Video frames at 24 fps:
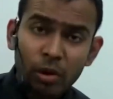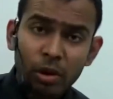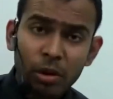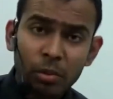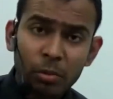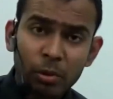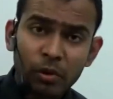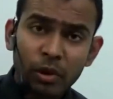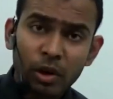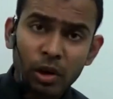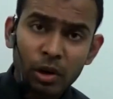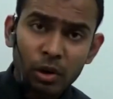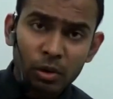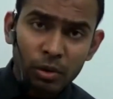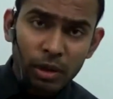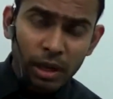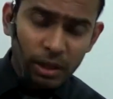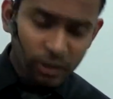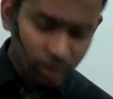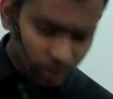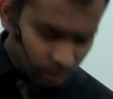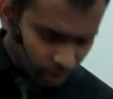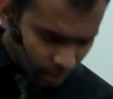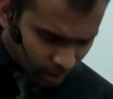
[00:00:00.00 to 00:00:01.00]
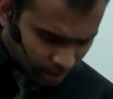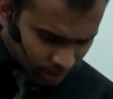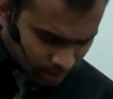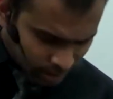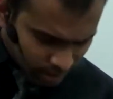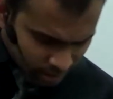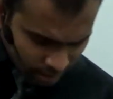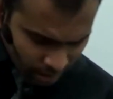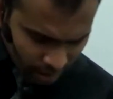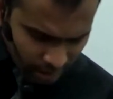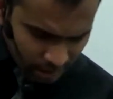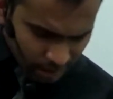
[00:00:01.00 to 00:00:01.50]
moving on to the
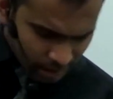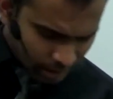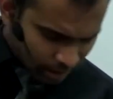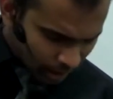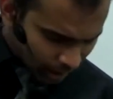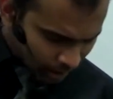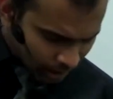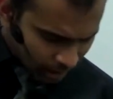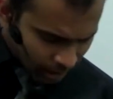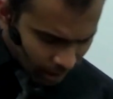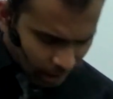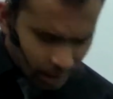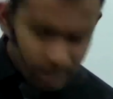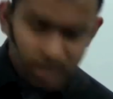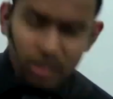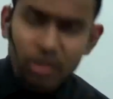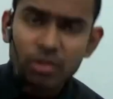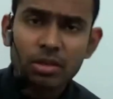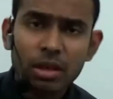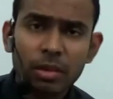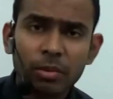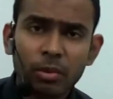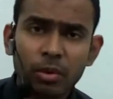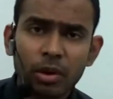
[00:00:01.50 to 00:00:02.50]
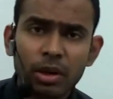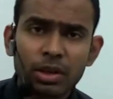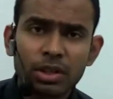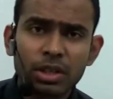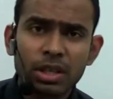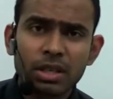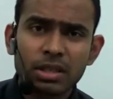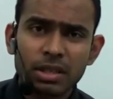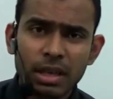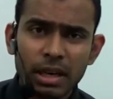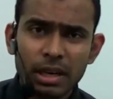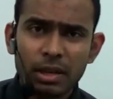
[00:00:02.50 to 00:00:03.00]
exercises, I'll ask you some
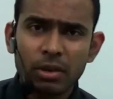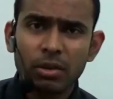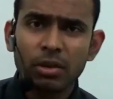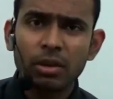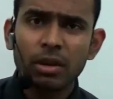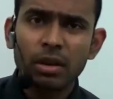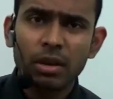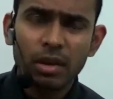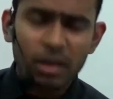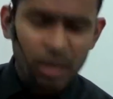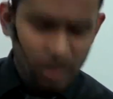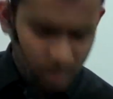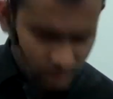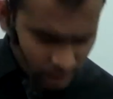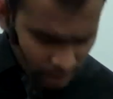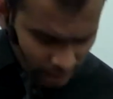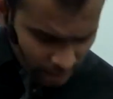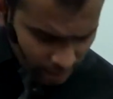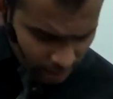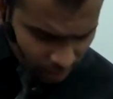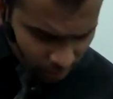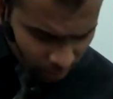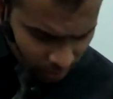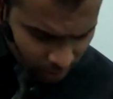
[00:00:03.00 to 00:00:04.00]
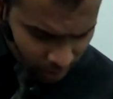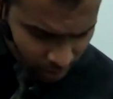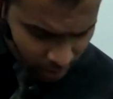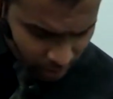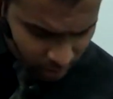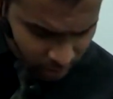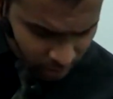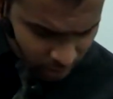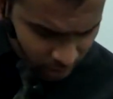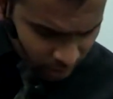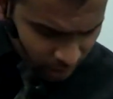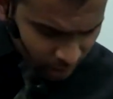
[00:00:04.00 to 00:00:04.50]
questions, and you're gonna say whether it
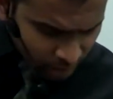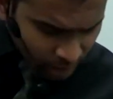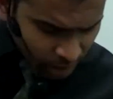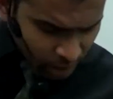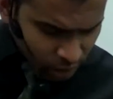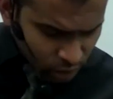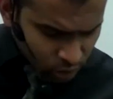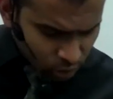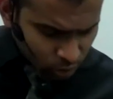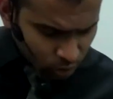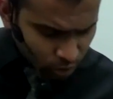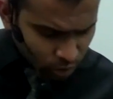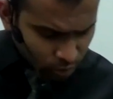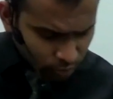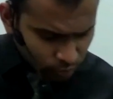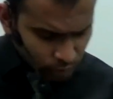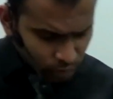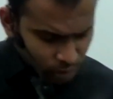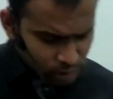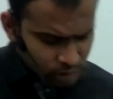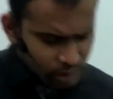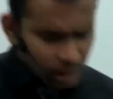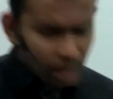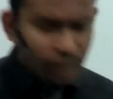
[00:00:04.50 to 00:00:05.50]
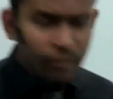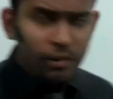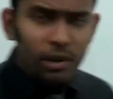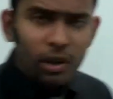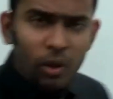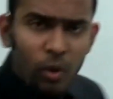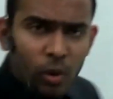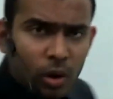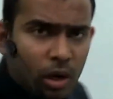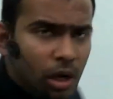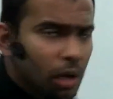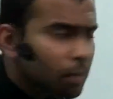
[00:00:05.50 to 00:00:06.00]
is a true or false. Every
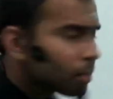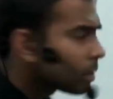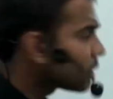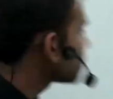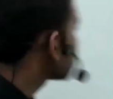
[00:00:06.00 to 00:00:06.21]
whole number